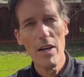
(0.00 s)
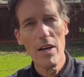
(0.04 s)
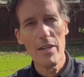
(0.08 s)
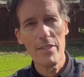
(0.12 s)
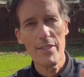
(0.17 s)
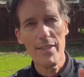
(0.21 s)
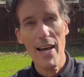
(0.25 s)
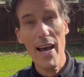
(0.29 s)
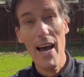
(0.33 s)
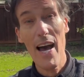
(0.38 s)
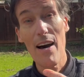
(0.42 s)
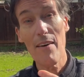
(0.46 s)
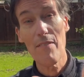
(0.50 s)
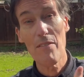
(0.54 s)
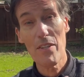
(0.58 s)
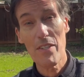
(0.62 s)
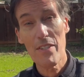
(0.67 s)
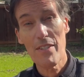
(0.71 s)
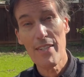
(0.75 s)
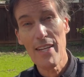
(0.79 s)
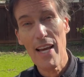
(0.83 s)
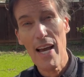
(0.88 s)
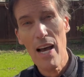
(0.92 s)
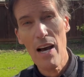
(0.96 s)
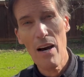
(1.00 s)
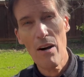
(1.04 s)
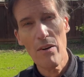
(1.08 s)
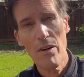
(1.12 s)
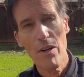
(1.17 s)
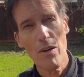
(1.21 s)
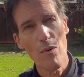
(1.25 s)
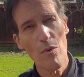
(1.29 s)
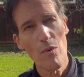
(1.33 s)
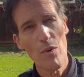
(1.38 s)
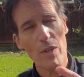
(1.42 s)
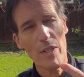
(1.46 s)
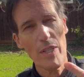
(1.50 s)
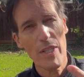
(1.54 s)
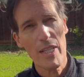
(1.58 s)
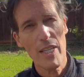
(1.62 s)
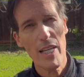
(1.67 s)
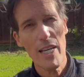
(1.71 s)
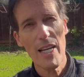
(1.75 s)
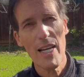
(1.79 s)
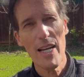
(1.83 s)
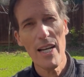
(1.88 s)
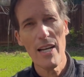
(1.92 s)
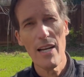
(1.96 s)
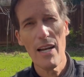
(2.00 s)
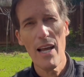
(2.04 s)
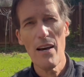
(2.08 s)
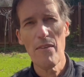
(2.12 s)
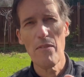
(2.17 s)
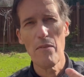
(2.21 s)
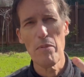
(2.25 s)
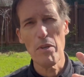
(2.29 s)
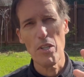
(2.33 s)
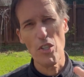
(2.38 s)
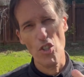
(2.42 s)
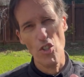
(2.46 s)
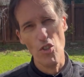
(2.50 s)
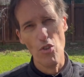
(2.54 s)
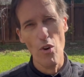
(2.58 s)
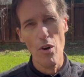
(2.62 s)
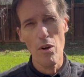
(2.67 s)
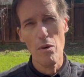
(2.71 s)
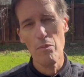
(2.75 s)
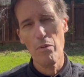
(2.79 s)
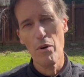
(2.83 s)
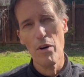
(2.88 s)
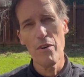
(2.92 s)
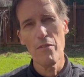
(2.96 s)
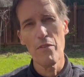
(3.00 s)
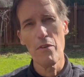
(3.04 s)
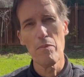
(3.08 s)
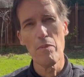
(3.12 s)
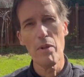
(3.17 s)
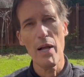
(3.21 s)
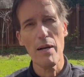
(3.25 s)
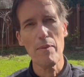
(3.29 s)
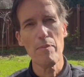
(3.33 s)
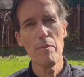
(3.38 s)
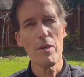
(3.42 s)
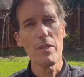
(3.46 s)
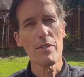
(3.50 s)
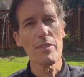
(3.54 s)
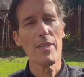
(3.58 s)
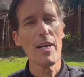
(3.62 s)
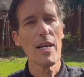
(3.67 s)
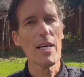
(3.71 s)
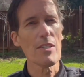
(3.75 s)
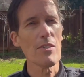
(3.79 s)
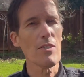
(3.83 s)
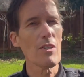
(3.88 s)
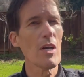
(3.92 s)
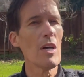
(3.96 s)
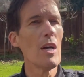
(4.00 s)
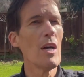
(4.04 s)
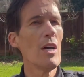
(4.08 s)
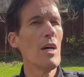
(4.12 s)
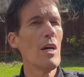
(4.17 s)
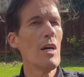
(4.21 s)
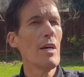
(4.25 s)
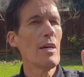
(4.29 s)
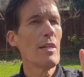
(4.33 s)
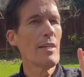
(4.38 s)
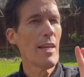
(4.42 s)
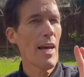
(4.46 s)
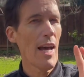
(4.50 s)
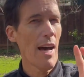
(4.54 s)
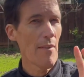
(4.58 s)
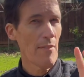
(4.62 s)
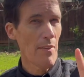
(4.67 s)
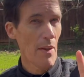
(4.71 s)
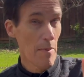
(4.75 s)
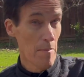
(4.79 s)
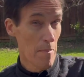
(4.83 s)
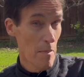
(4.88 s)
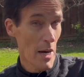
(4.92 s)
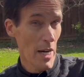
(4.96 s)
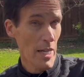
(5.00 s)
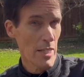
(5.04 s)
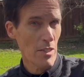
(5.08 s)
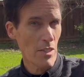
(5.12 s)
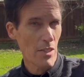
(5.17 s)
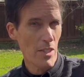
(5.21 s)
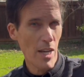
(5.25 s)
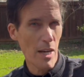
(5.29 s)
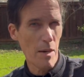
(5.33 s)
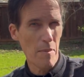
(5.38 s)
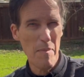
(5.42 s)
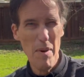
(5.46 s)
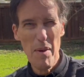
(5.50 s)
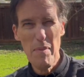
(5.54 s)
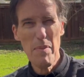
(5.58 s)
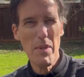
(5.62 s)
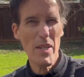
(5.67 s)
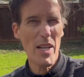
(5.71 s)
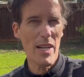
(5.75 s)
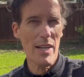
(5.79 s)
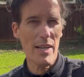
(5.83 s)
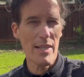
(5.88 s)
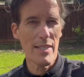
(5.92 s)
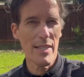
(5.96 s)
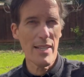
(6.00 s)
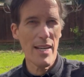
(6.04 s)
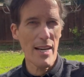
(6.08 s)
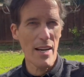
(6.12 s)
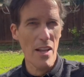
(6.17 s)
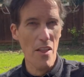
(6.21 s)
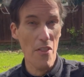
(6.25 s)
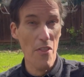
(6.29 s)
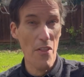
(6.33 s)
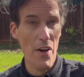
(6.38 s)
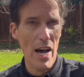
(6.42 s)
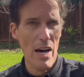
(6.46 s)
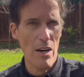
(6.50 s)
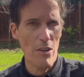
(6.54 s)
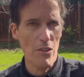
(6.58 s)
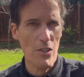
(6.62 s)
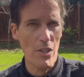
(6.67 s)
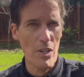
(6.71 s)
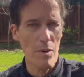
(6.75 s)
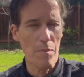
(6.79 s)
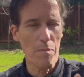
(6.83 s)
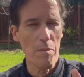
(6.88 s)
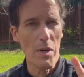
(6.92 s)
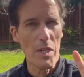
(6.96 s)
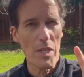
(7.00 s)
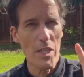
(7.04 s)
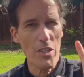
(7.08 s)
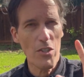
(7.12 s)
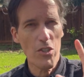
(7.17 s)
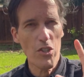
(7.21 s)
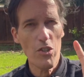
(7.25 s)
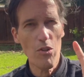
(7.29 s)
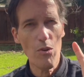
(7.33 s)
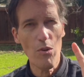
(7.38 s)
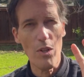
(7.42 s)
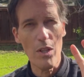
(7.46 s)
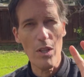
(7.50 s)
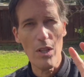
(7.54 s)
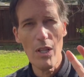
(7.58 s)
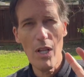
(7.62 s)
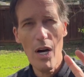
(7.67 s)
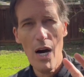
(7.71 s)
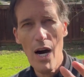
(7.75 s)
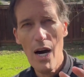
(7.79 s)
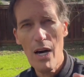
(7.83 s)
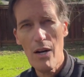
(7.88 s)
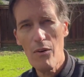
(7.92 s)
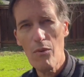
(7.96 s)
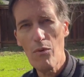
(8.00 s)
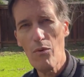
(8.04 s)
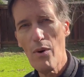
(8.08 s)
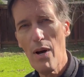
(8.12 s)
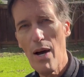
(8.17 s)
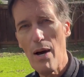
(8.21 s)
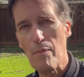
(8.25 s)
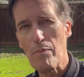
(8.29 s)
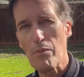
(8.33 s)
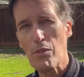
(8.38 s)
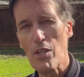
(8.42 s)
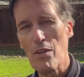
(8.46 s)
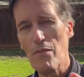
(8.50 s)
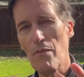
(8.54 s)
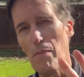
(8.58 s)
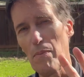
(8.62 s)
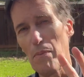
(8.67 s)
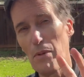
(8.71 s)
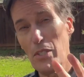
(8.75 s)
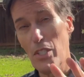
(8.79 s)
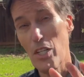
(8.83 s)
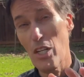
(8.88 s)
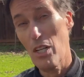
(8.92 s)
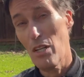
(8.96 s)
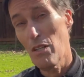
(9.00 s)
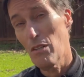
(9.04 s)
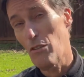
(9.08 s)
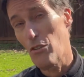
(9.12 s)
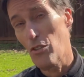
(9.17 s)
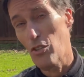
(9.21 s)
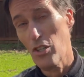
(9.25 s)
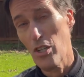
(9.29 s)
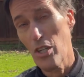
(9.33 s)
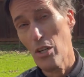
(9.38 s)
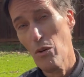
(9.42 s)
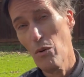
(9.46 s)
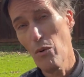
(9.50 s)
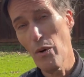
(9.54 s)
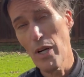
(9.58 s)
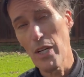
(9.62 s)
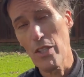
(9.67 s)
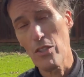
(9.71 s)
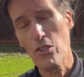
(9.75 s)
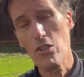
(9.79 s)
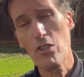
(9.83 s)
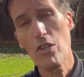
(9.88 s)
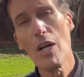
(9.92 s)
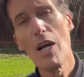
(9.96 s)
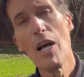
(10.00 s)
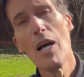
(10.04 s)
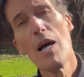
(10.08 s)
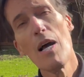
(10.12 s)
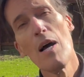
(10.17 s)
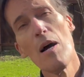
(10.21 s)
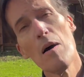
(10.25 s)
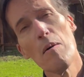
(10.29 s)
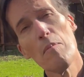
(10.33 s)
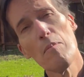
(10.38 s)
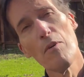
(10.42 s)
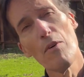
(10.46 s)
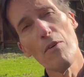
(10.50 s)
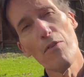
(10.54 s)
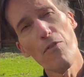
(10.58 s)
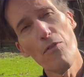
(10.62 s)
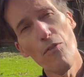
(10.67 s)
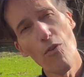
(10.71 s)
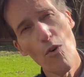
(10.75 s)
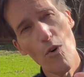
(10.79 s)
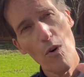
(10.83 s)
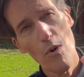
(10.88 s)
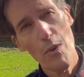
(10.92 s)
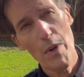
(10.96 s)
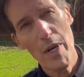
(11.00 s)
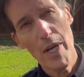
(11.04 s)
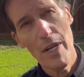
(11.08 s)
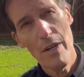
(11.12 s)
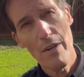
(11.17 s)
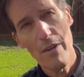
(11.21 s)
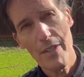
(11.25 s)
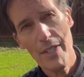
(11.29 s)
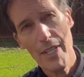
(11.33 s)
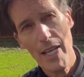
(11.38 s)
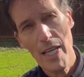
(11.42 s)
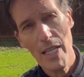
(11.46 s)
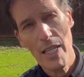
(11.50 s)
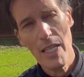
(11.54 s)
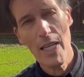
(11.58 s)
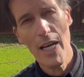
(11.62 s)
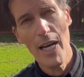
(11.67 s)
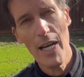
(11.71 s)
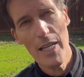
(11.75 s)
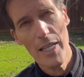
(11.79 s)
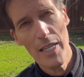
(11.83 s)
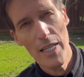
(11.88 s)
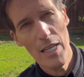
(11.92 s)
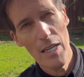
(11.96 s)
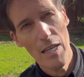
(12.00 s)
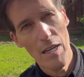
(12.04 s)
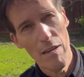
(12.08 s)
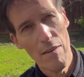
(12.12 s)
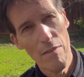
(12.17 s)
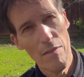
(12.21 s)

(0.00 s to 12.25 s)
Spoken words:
to have this down and really get it and have it be a strong part of your black belt test. To have that mindset, maybe not 1,000, but let's do a lot of reps of a particular sequence before we entertain the idea of